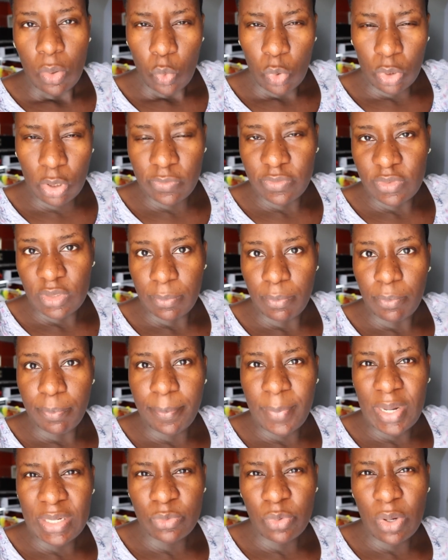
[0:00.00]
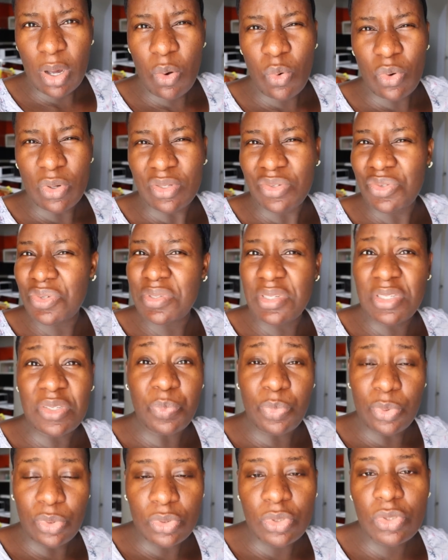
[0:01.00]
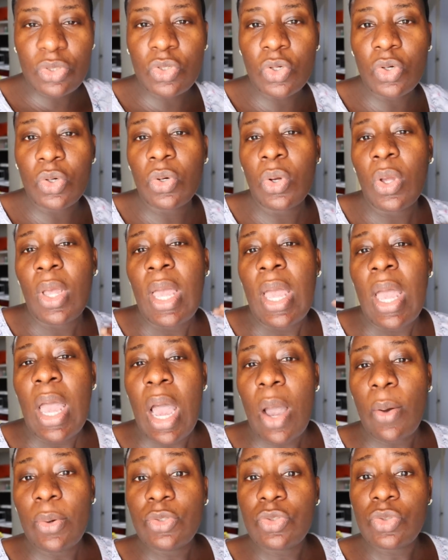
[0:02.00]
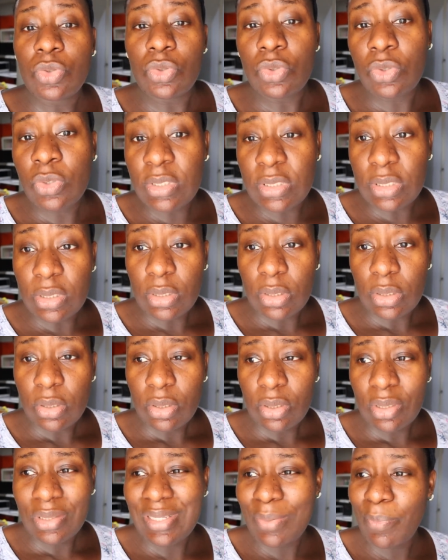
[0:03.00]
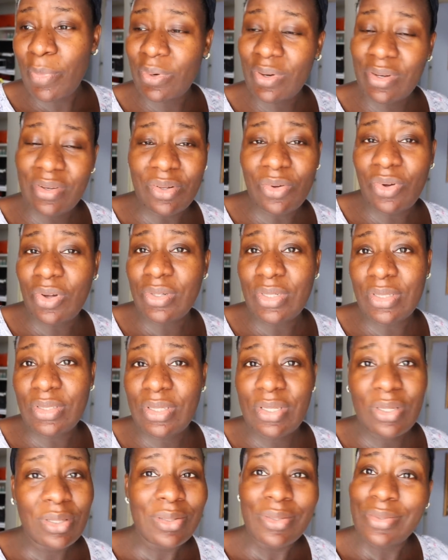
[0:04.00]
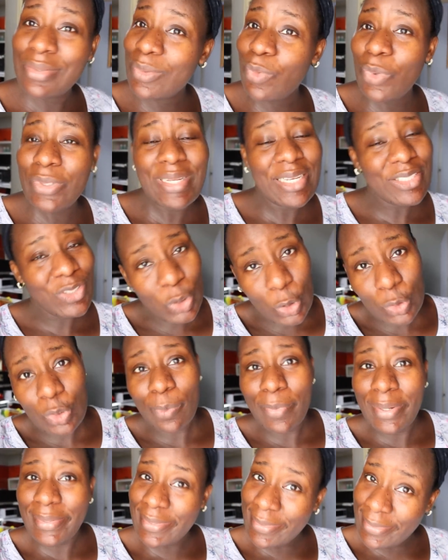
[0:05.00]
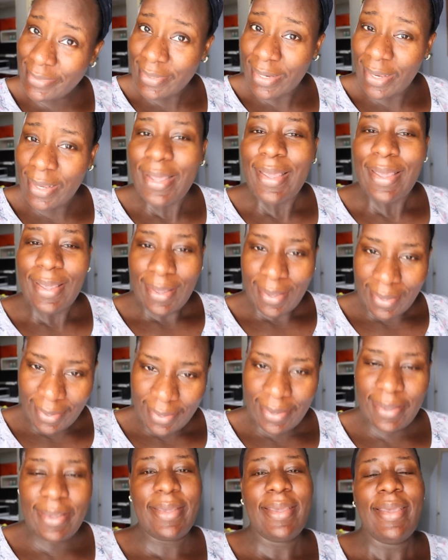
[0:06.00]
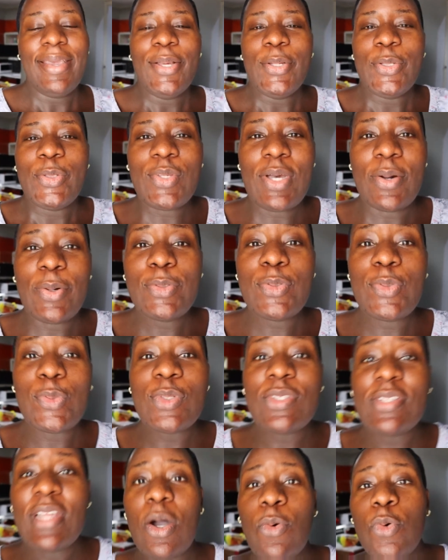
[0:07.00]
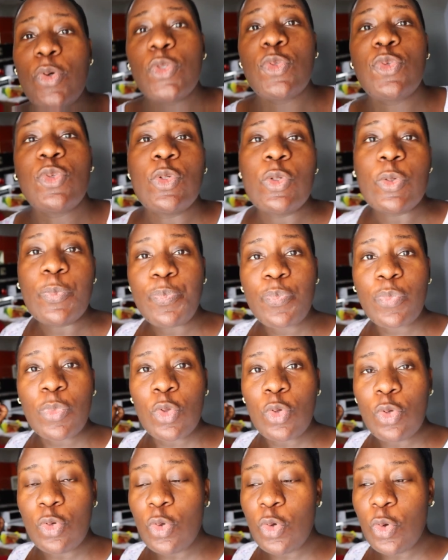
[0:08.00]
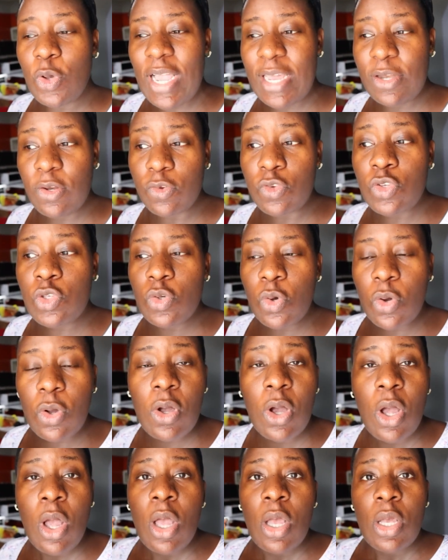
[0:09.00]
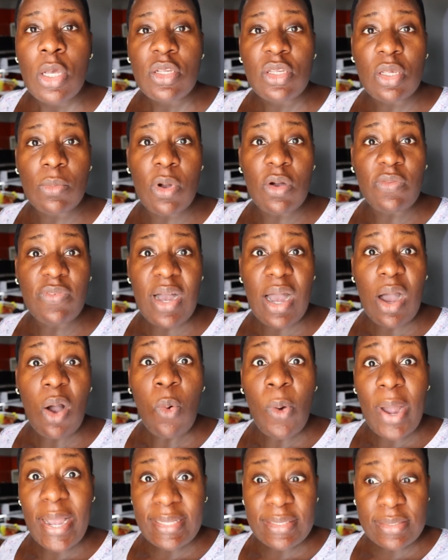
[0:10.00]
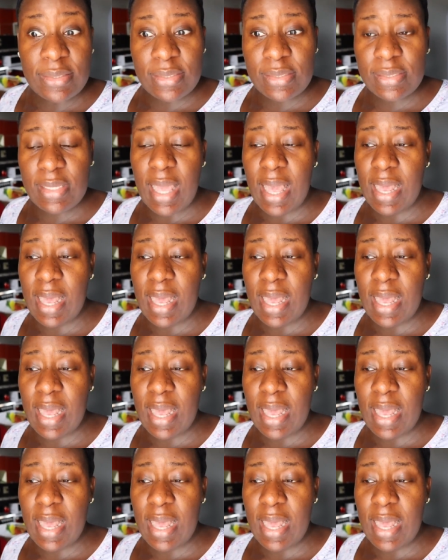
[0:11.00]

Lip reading: one of the manual ones uses both. So I want to use the, is it manual they call it, the one that's not automatic, sha. So I want to use that one to, you know, kind of soak some of our whites,